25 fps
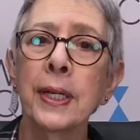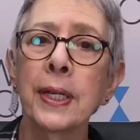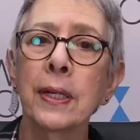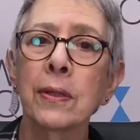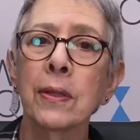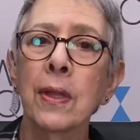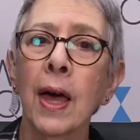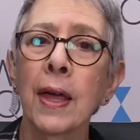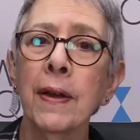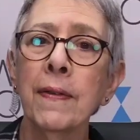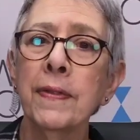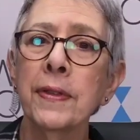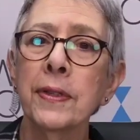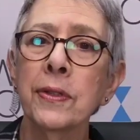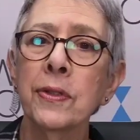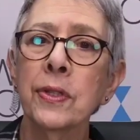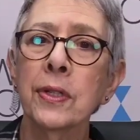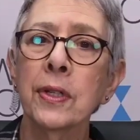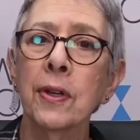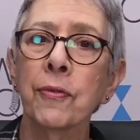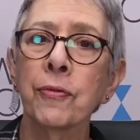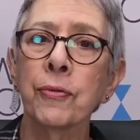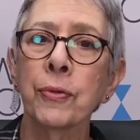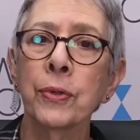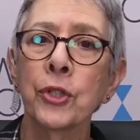a lot of this
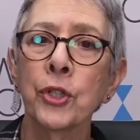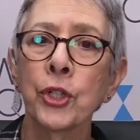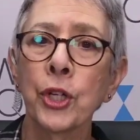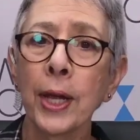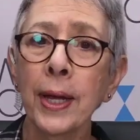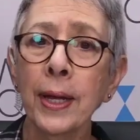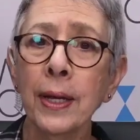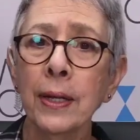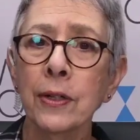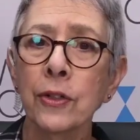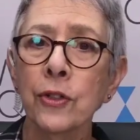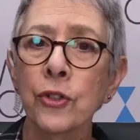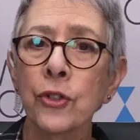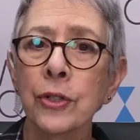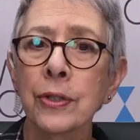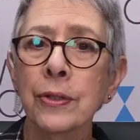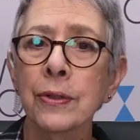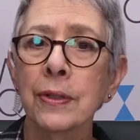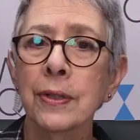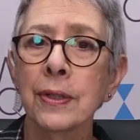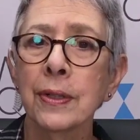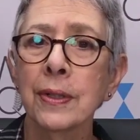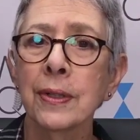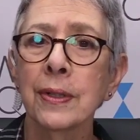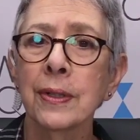stuff would change.
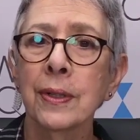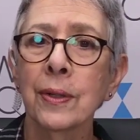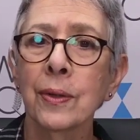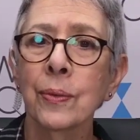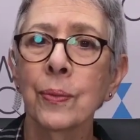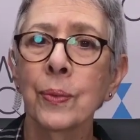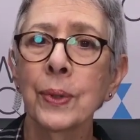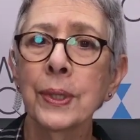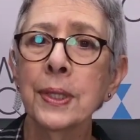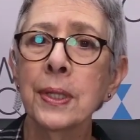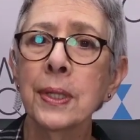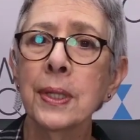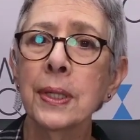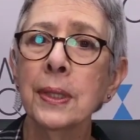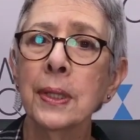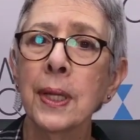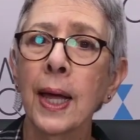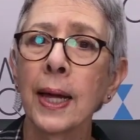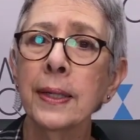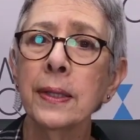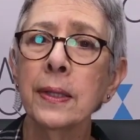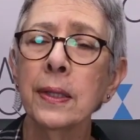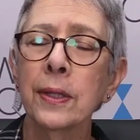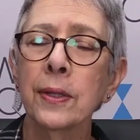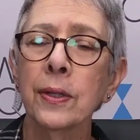What's the
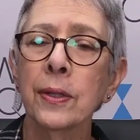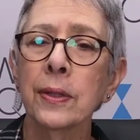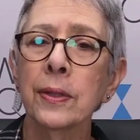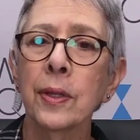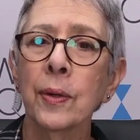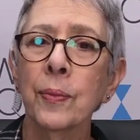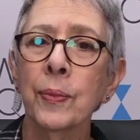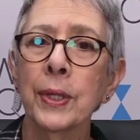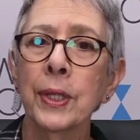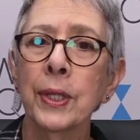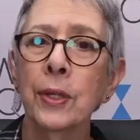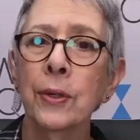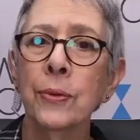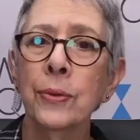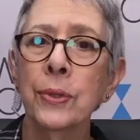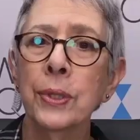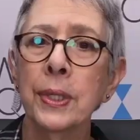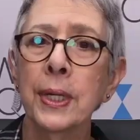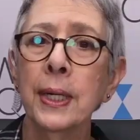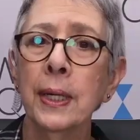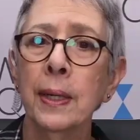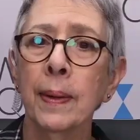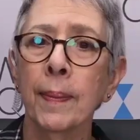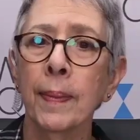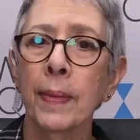likelihood that we lose
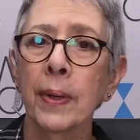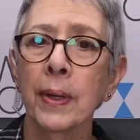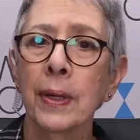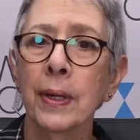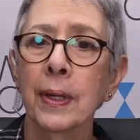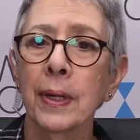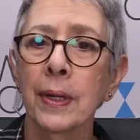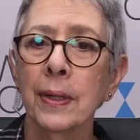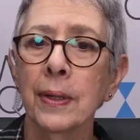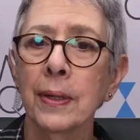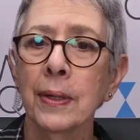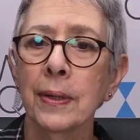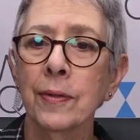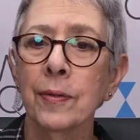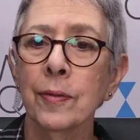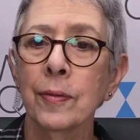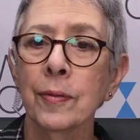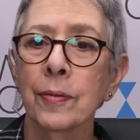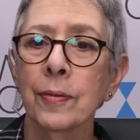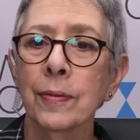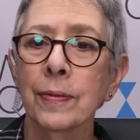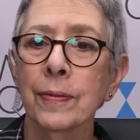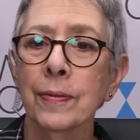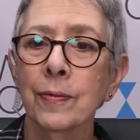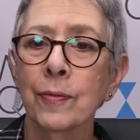him
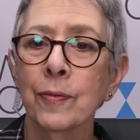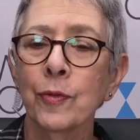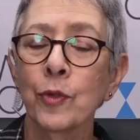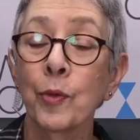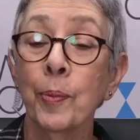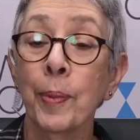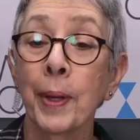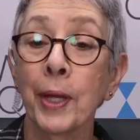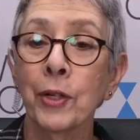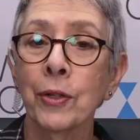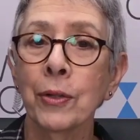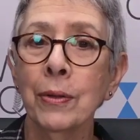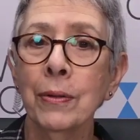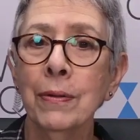for better?